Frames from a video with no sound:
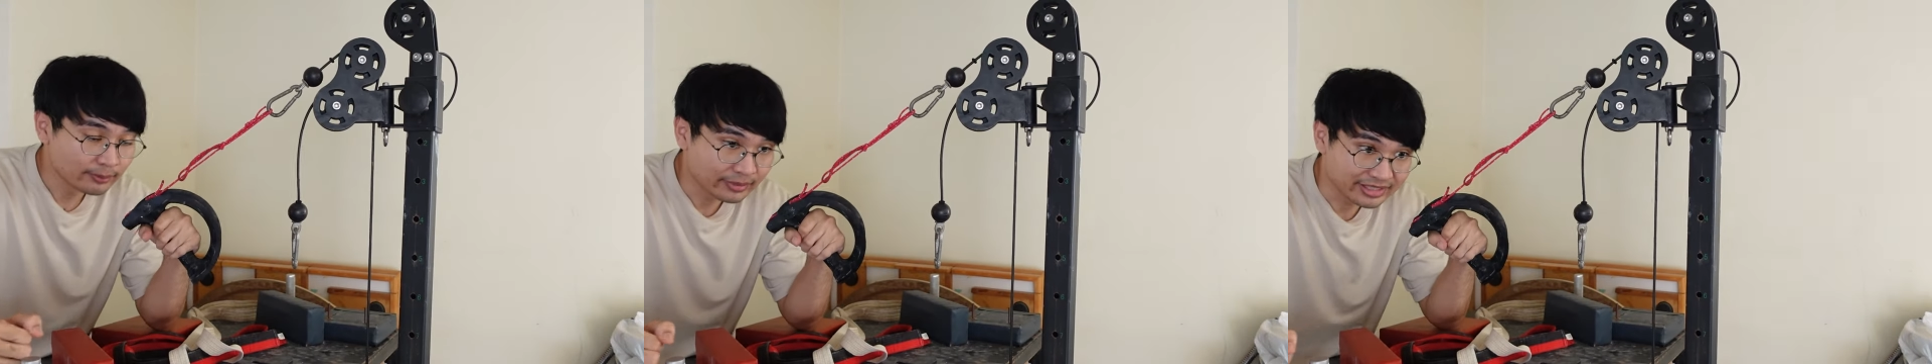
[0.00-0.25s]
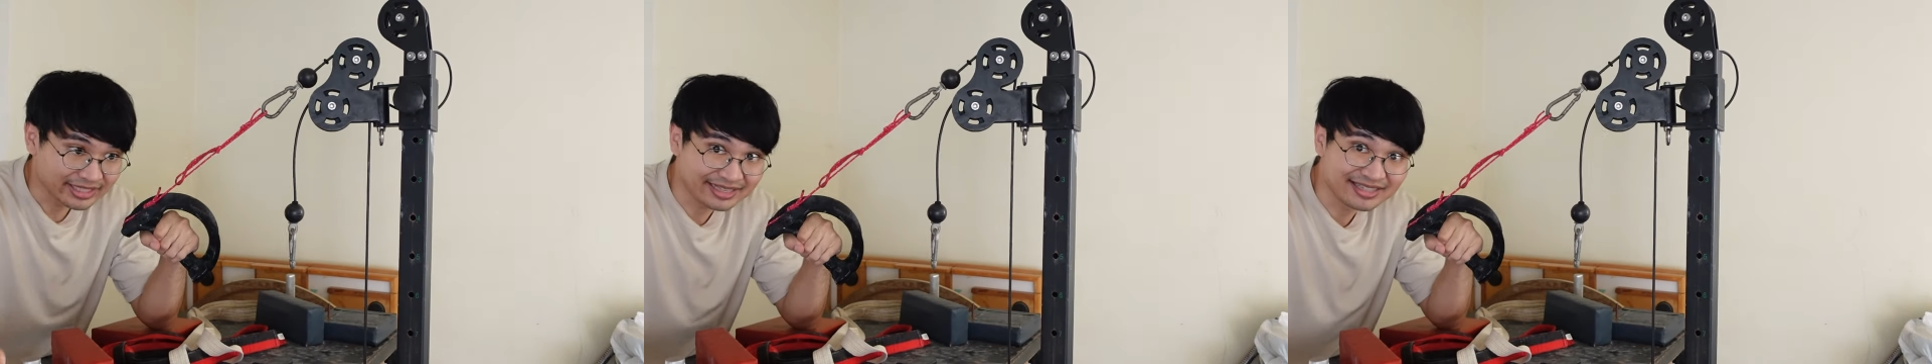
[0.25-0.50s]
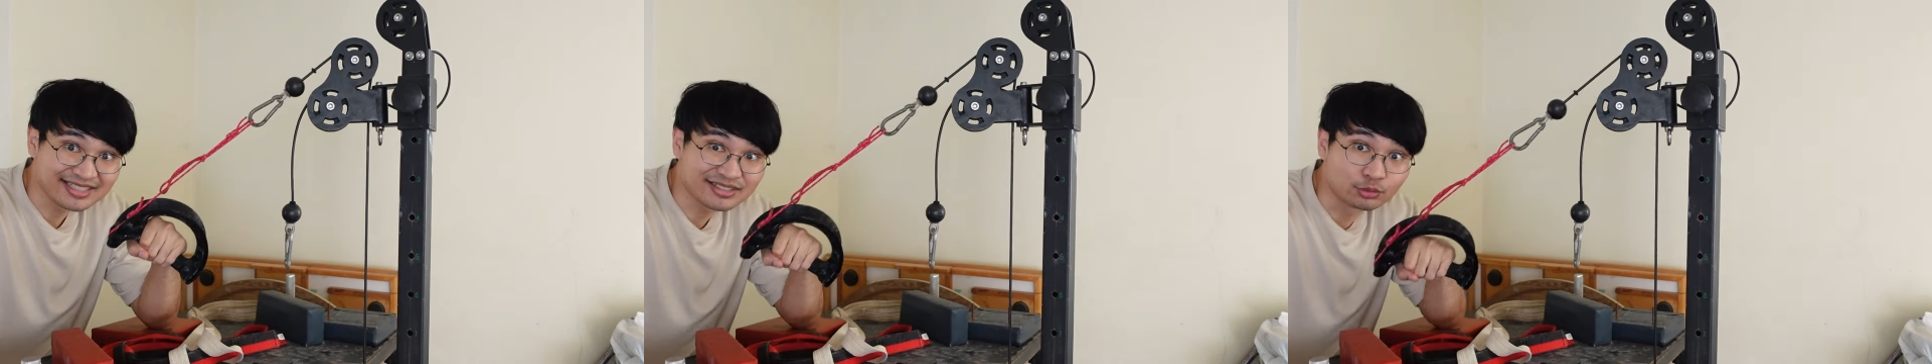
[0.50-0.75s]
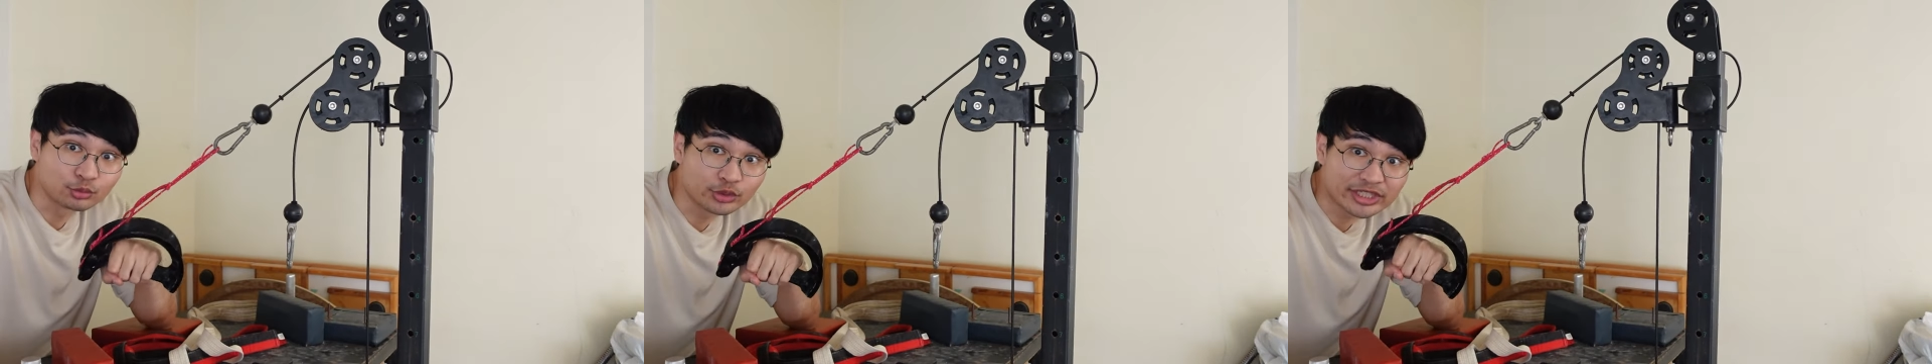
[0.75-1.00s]
But yeah,
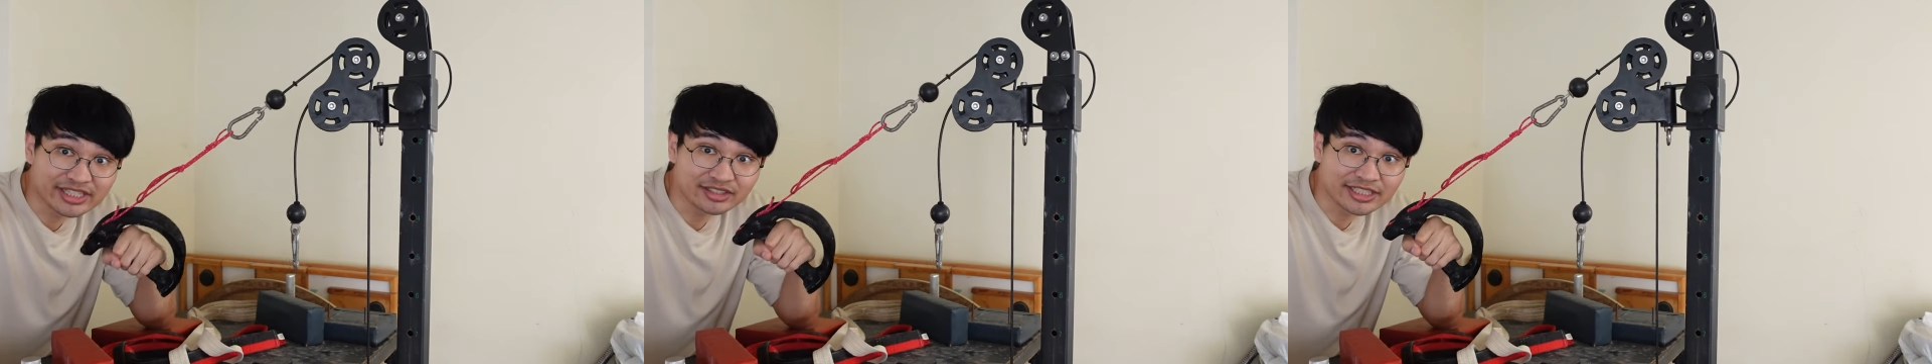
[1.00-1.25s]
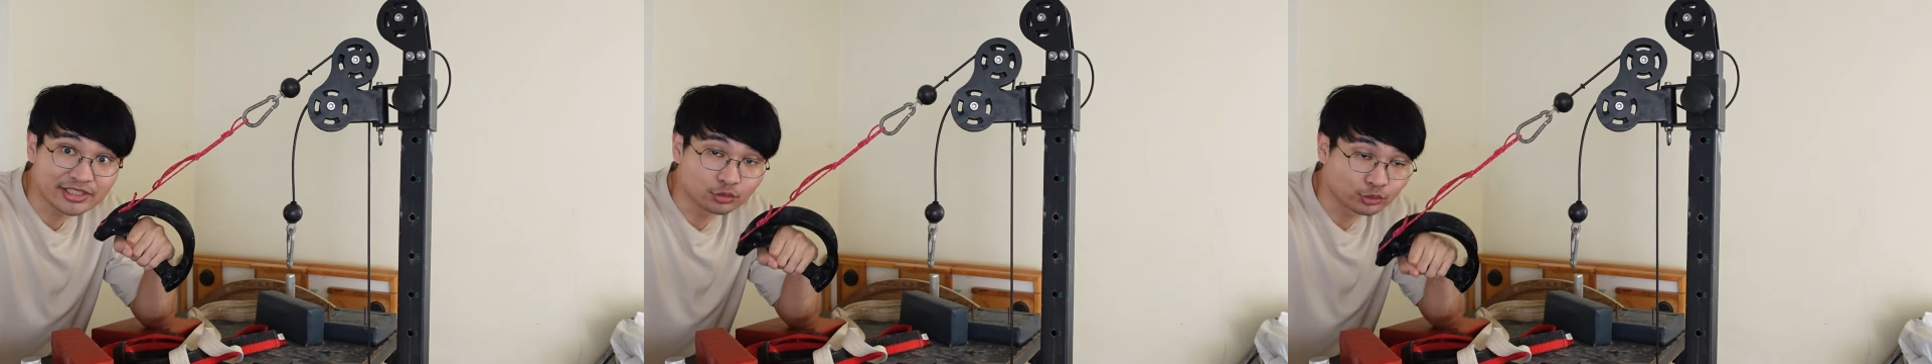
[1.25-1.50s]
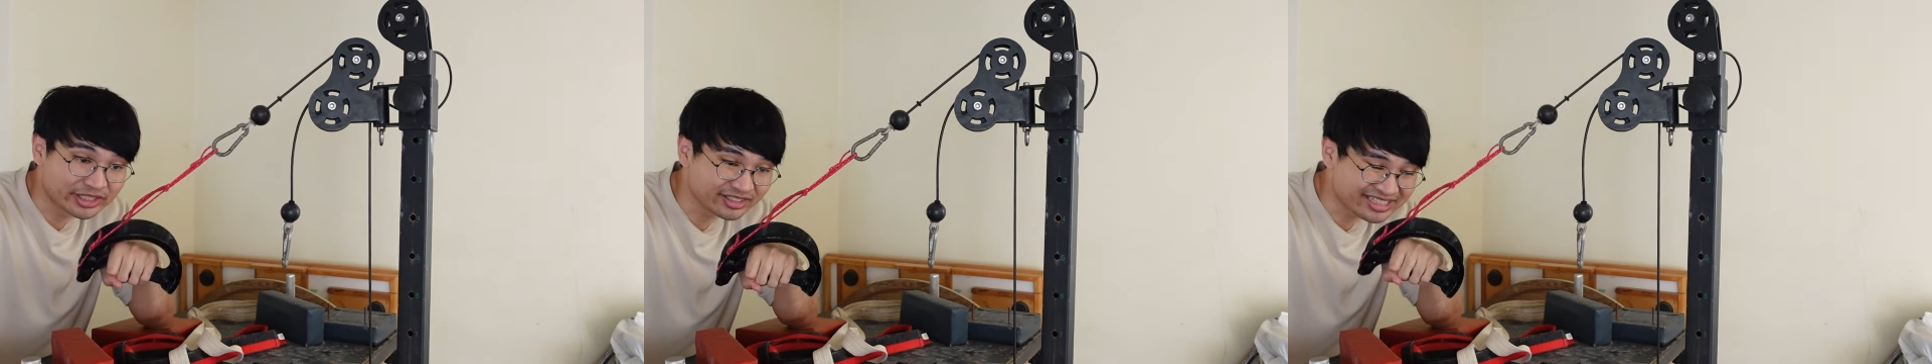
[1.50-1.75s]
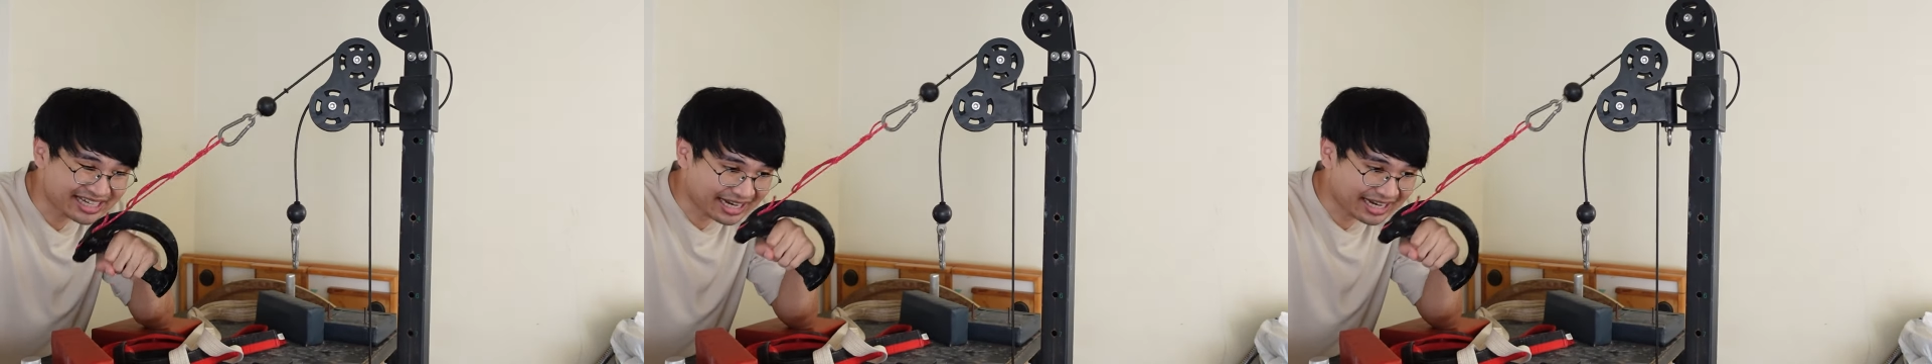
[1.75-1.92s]
this really, really